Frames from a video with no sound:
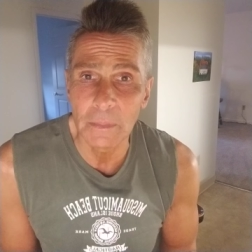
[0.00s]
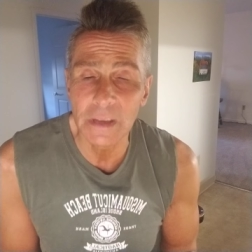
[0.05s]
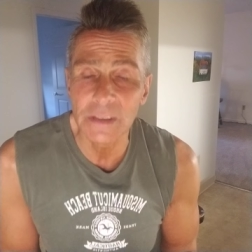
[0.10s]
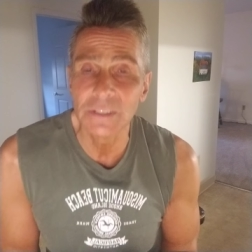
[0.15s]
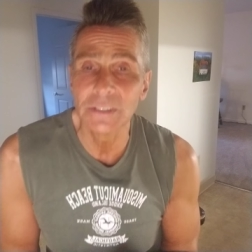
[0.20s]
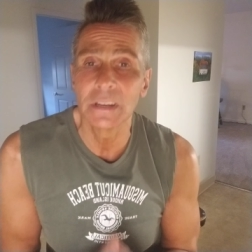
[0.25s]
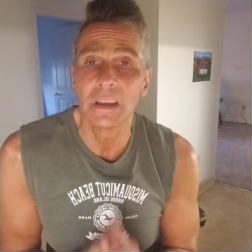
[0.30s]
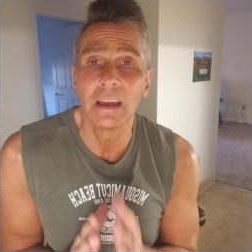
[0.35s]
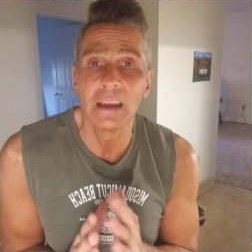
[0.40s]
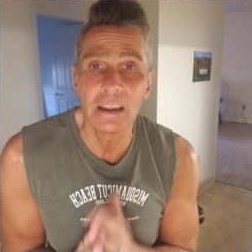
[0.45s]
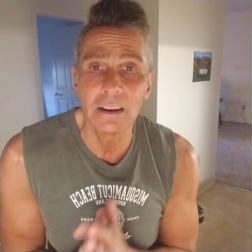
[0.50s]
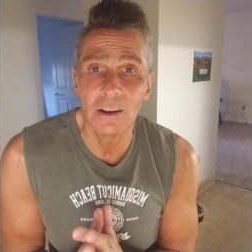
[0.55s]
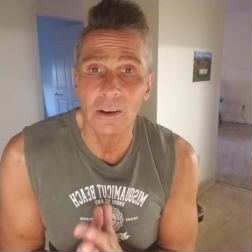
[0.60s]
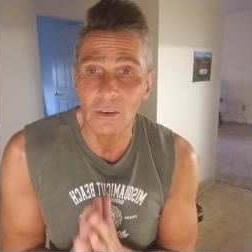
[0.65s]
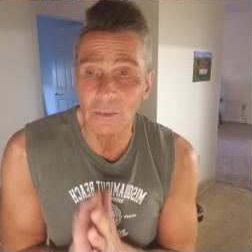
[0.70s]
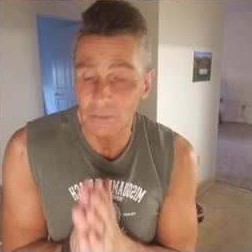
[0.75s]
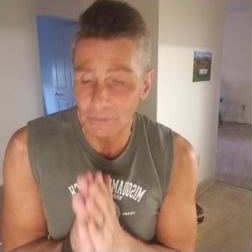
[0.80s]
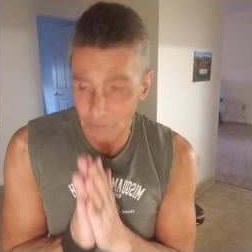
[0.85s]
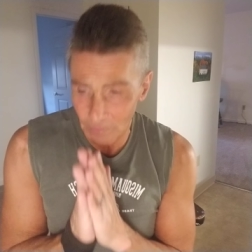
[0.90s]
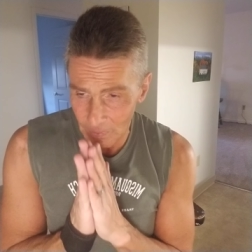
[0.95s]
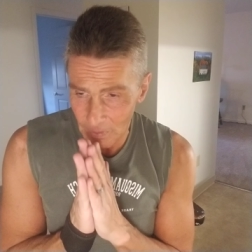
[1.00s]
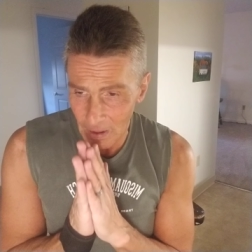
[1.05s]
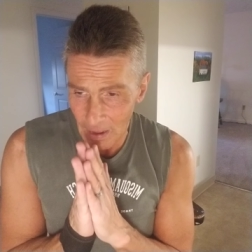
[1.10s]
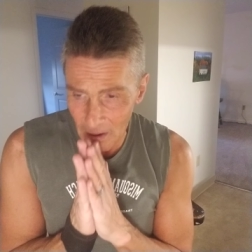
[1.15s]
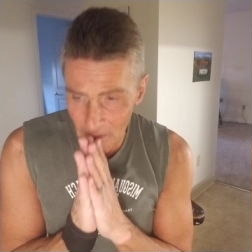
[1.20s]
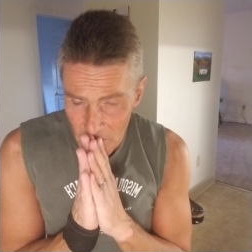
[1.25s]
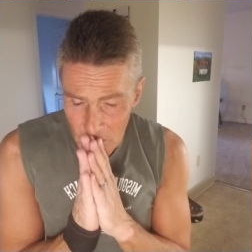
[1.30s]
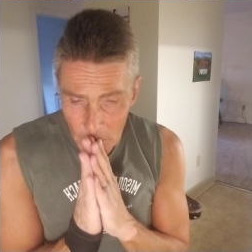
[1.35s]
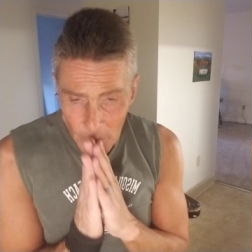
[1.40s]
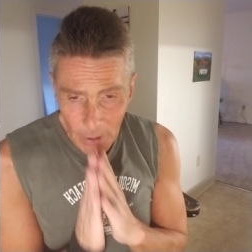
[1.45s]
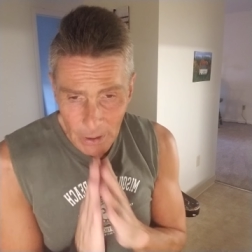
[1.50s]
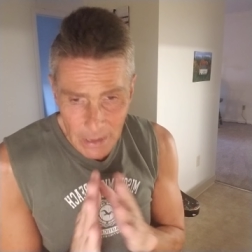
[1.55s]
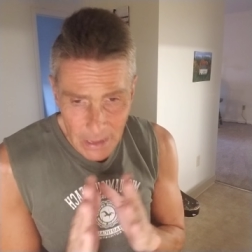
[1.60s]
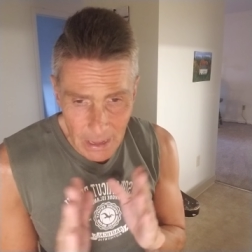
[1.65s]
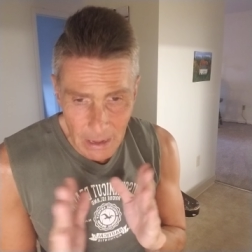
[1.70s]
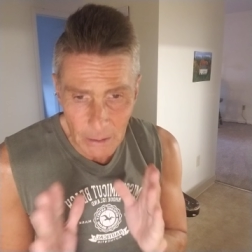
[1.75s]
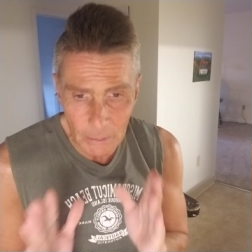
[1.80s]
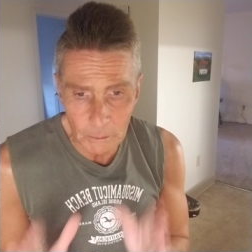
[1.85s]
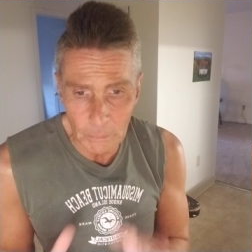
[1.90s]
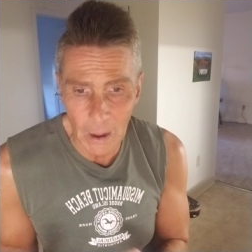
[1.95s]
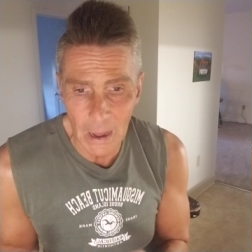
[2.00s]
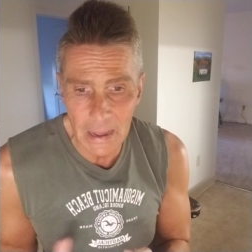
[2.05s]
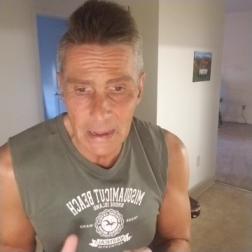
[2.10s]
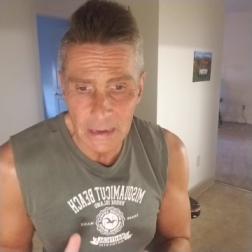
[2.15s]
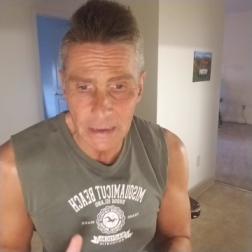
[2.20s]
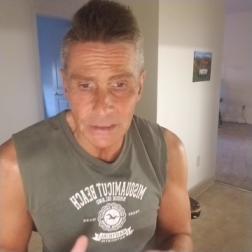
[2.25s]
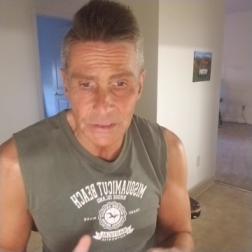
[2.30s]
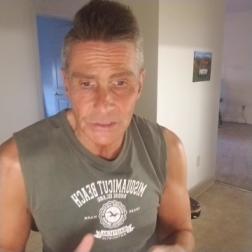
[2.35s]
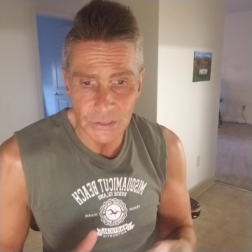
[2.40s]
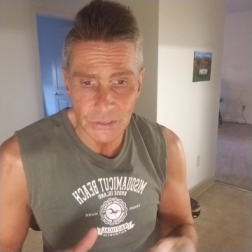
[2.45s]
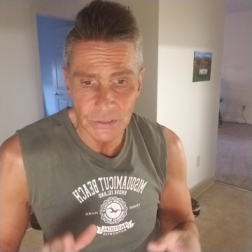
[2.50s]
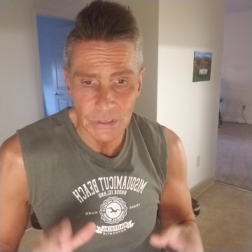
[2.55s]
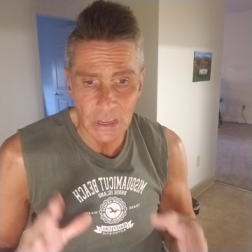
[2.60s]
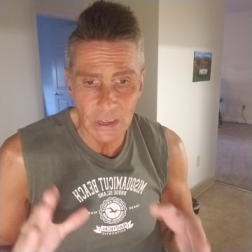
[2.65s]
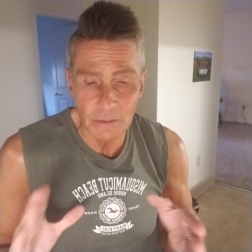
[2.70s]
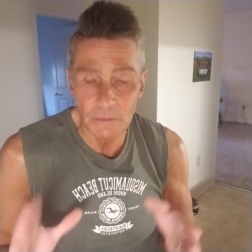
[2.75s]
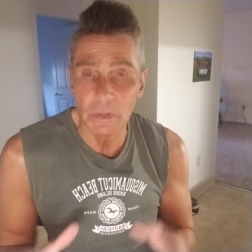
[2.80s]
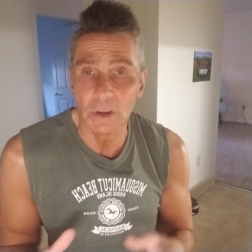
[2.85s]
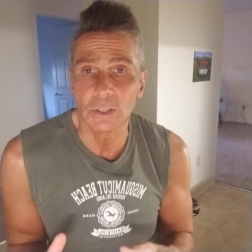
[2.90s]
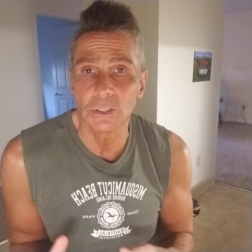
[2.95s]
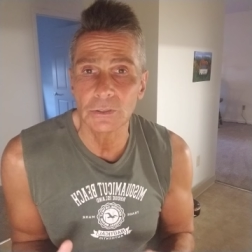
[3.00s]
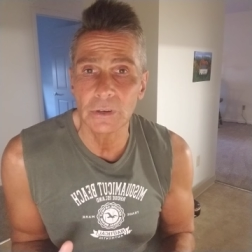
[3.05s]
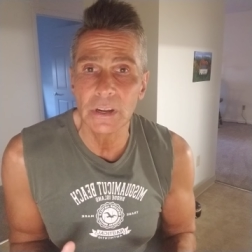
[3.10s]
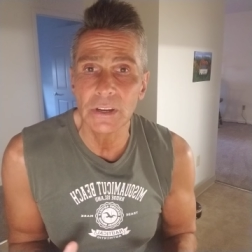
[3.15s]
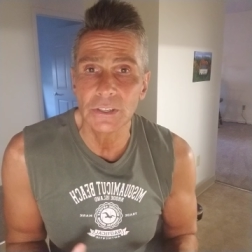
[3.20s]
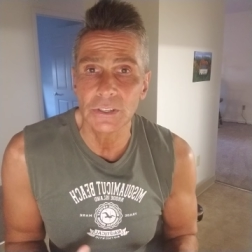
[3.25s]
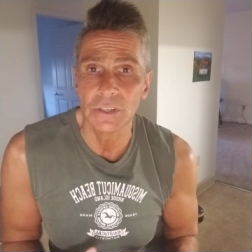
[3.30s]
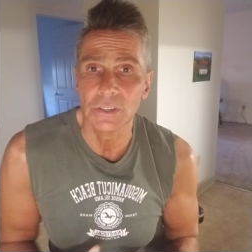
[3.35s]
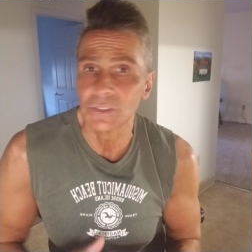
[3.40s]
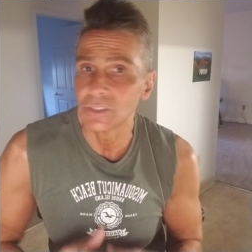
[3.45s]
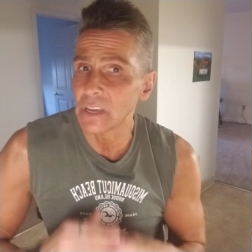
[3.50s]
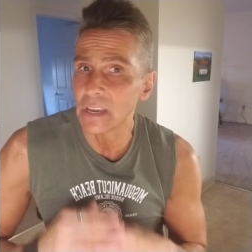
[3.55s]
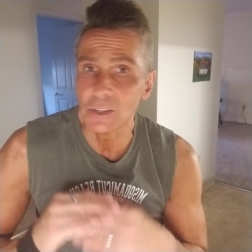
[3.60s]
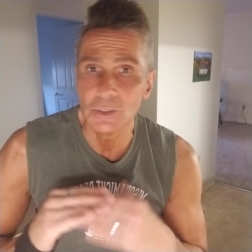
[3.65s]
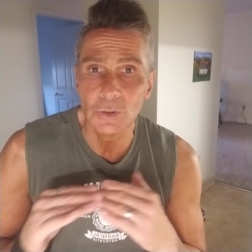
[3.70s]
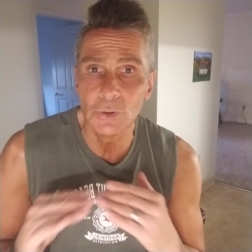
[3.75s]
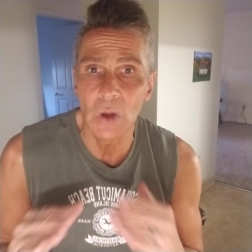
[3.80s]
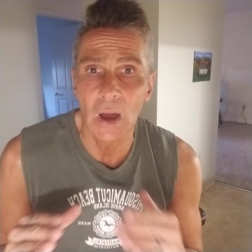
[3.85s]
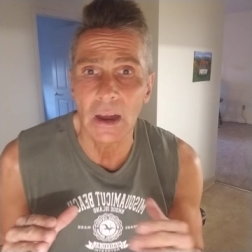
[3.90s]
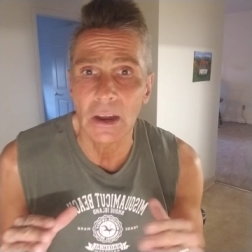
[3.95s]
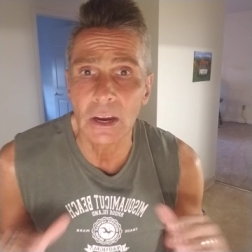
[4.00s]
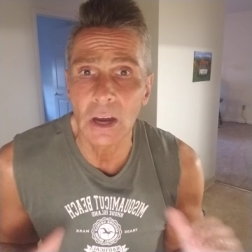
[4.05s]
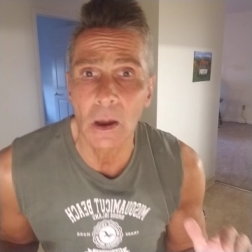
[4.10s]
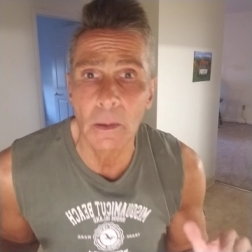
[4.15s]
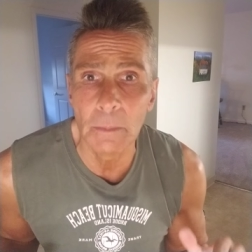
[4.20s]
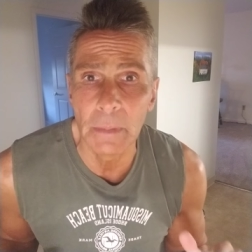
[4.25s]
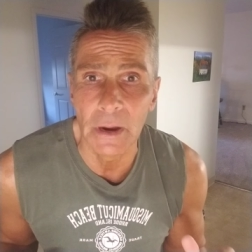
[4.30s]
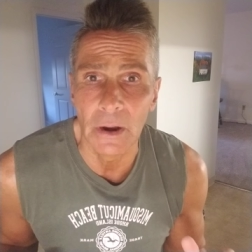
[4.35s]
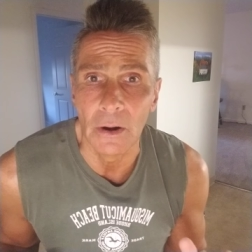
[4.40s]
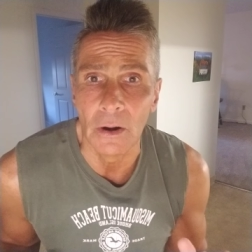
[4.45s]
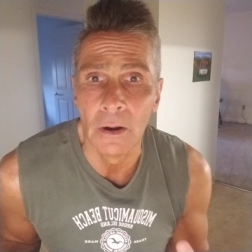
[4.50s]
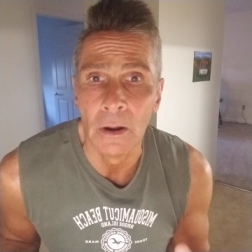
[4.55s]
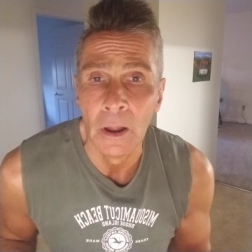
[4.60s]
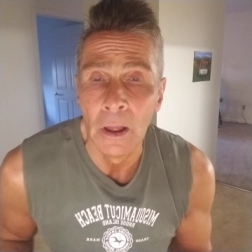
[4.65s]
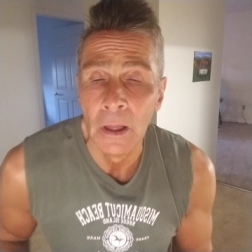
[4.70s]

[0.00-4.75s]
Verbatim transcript: He's telling you everybody in Biden's administration is saying, do not come here.